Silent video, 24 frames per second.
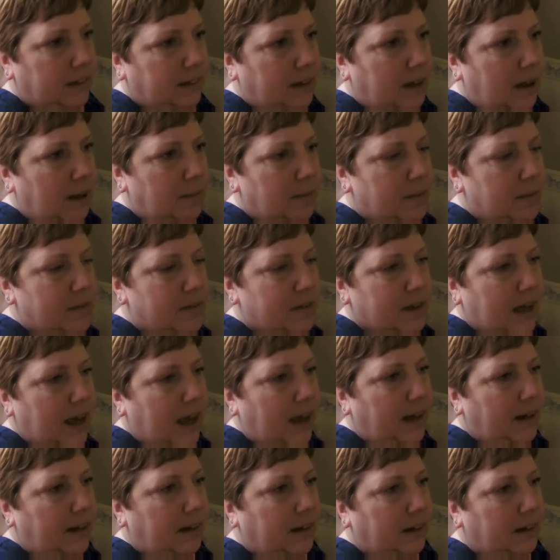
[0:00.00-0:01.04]
cupboards
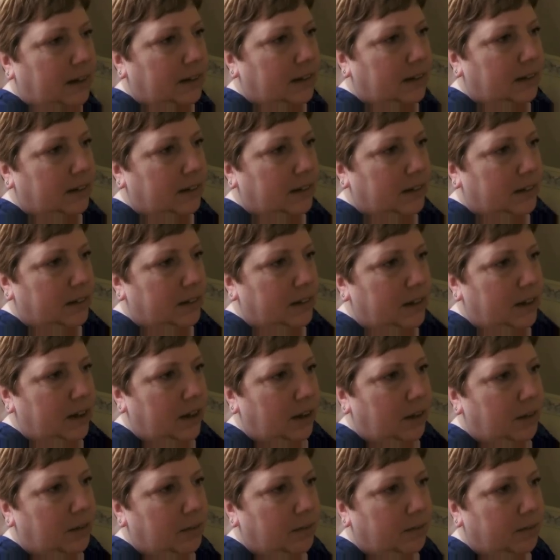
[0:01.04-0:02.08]
again and, you
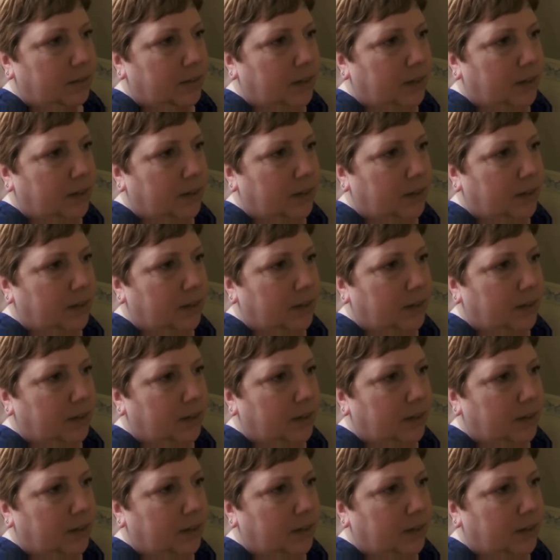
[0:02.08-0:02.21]
know,